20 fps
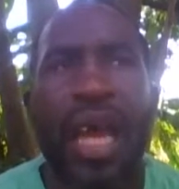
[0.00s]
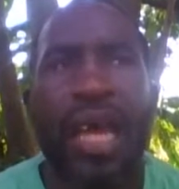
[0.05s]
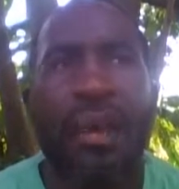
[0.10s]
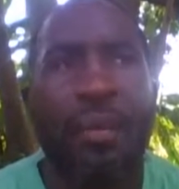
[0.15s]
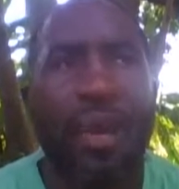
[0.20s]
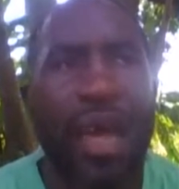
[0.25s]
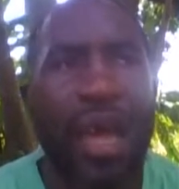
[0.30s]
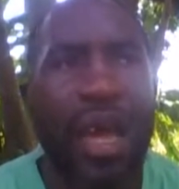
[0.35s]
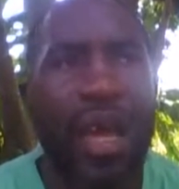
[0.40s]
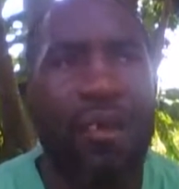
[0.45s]
at
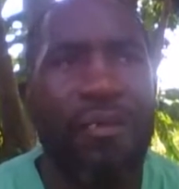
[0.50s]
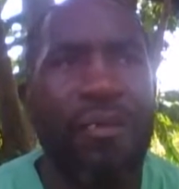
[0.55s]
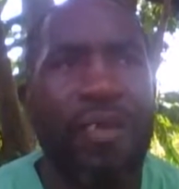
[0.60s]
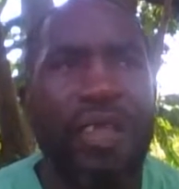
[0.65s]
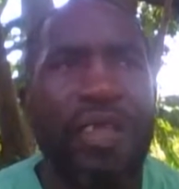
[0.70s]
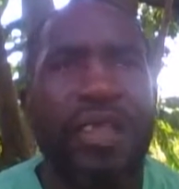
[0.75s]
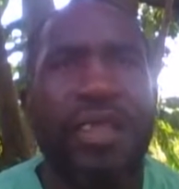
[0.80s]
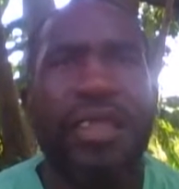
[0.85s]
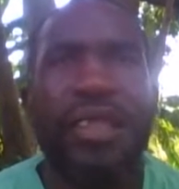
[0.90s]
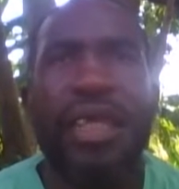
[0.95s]
my
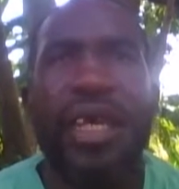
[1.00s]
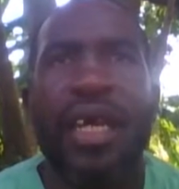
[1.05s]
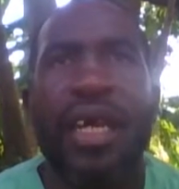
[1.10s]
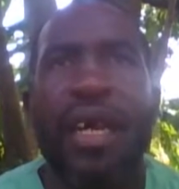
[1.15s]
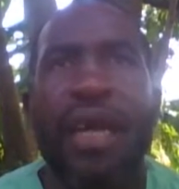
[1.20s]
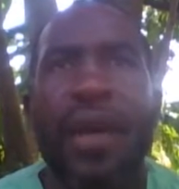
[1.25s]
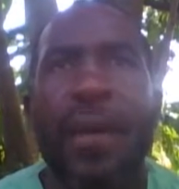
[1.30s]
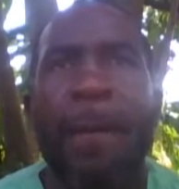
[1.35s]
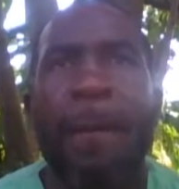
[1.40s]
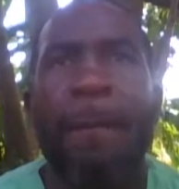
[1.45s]
office
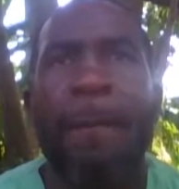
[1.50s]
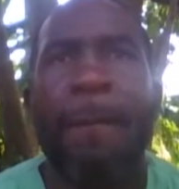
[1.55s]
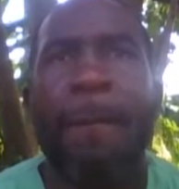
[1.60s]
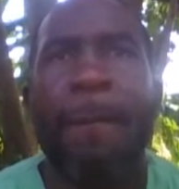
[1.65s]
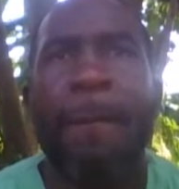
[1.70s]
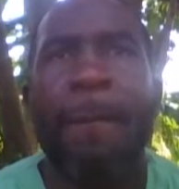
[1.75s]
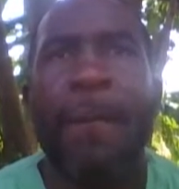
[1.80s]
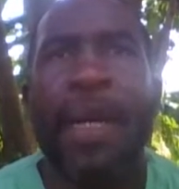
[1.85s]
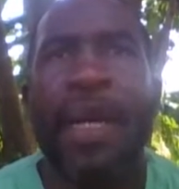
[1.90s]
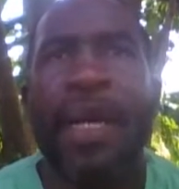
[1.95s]

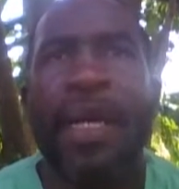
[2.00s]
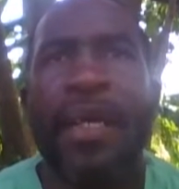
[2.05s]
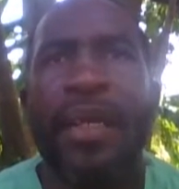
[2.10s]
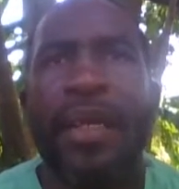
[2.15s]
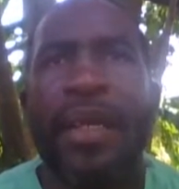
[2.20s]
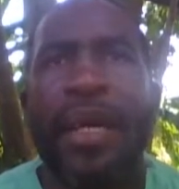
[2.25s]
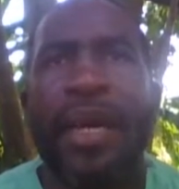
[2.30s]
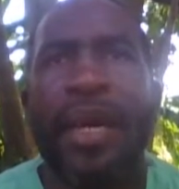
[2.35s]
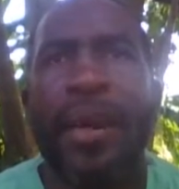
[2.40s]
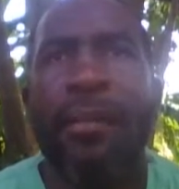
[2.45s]

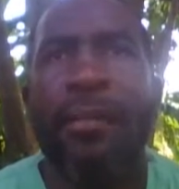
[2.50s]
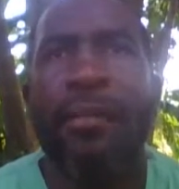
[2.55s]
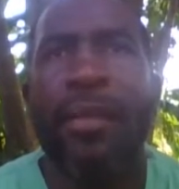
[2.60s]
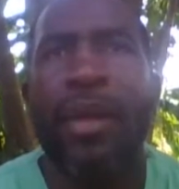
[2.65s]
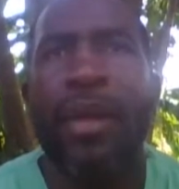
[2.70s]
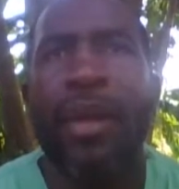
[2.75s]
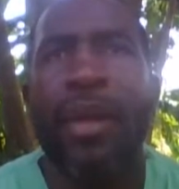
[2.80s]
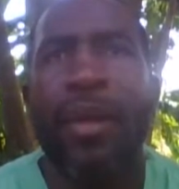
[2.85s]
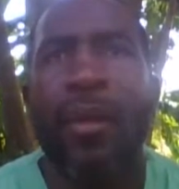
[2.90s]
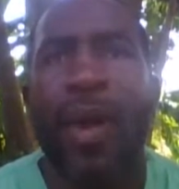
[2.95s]
and
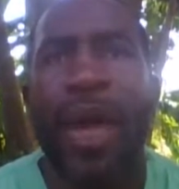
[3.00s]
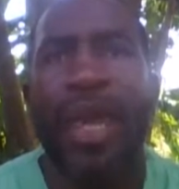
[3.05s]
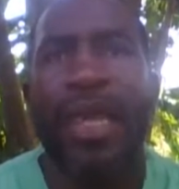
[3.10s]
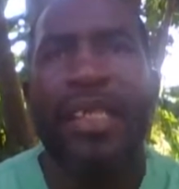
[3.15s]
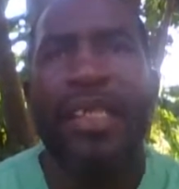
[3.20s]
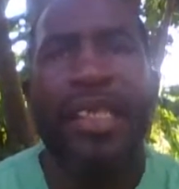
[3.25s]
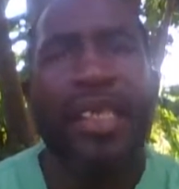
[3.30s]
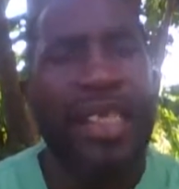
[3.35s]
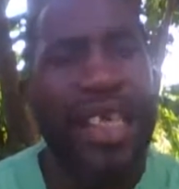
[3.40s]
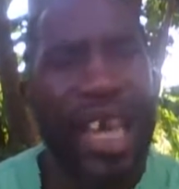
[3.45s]

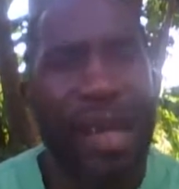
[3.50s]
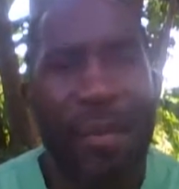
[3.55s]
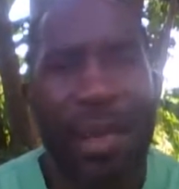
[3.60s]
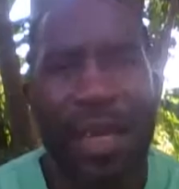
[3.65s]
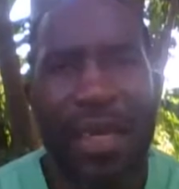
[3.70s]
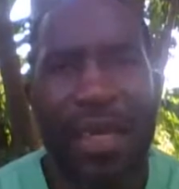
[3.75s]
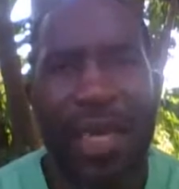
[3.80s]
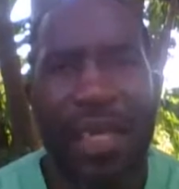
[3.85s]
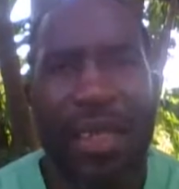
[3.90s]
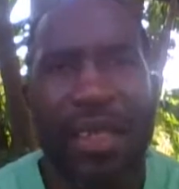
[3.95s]
while sitting at
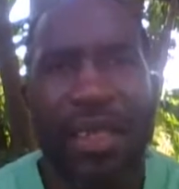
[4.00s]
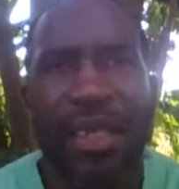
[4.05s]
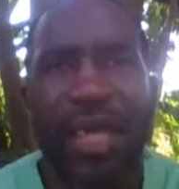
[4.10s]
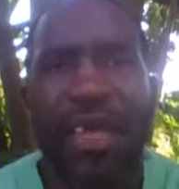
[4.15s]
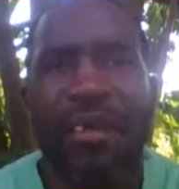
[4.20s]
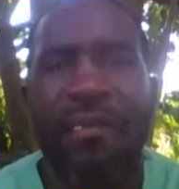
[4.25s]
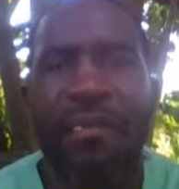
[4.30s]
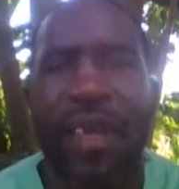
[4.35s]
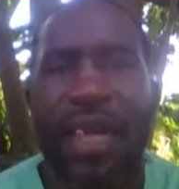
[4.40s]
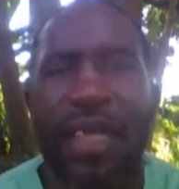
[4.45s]
my desk,
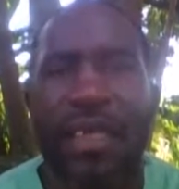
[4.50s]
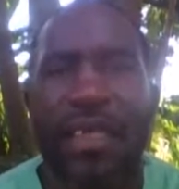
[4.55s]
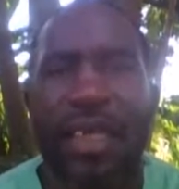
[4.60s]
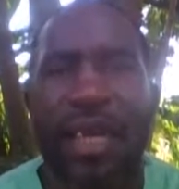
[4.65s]
I felt